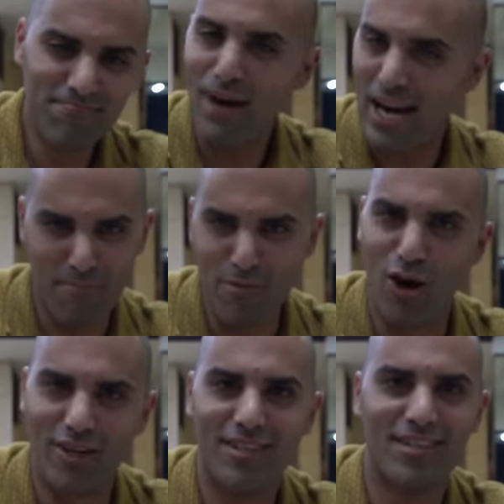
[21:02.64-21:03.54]
but I'm
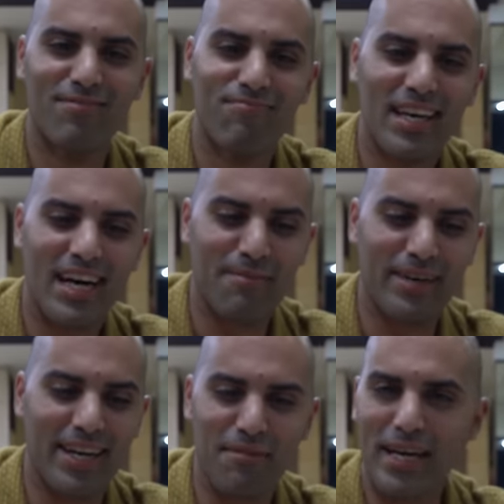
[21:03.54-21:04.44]
not. I'm
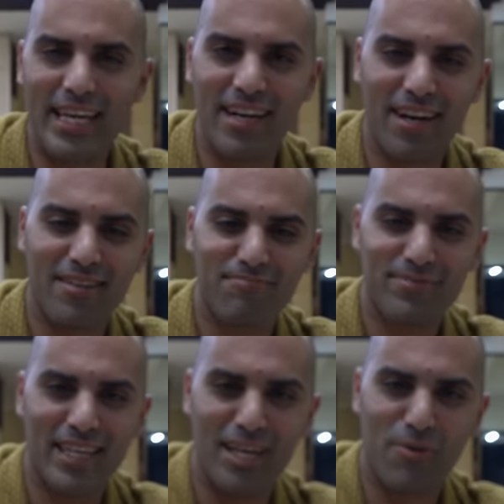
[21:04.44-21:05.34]
a beginner.
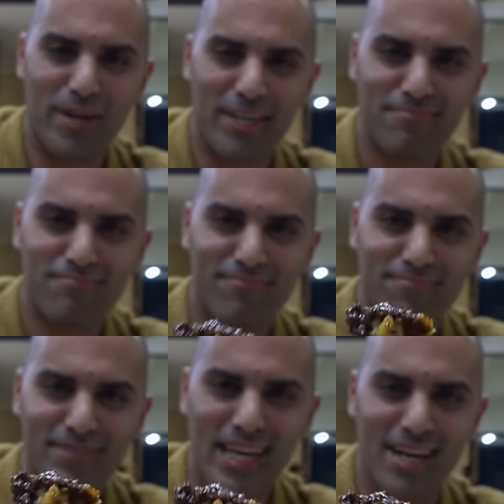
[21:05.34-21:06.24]
Anyway,
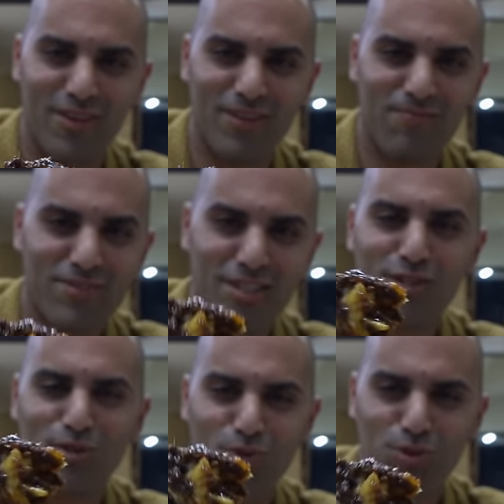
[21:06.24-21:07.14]
now
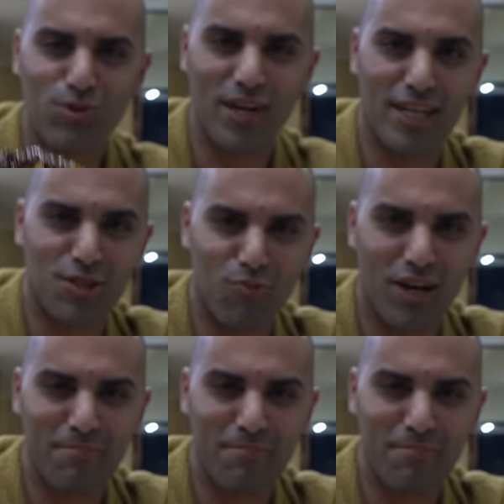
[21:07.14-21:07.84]
this is to you guys. Buon